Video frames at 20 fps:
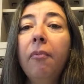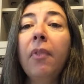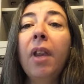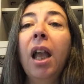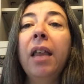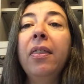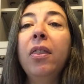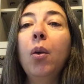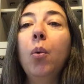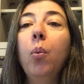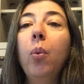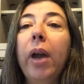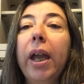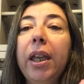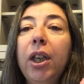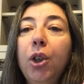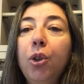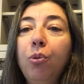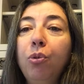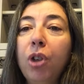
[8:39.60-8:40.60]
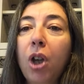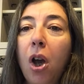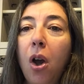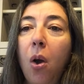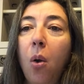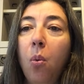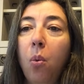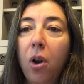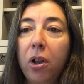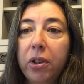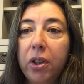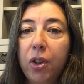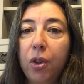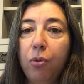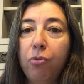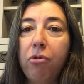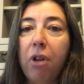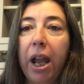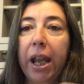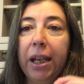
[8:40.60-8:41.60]
And the way you know what's the
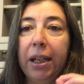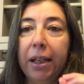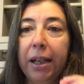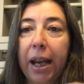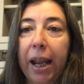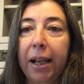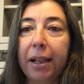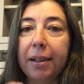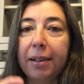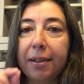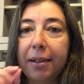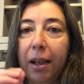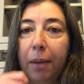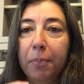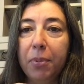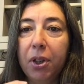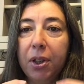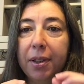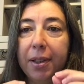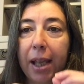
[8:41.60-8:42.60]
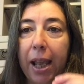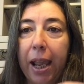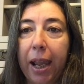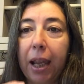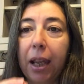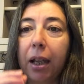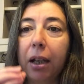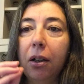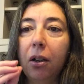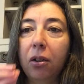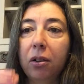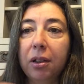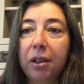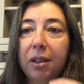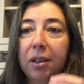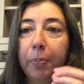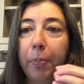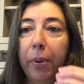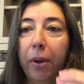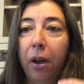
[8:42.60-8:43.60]
right next step to take along
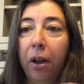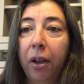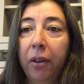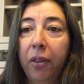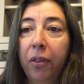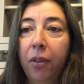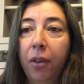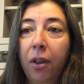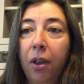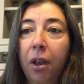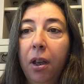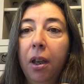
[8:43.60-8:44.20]
this path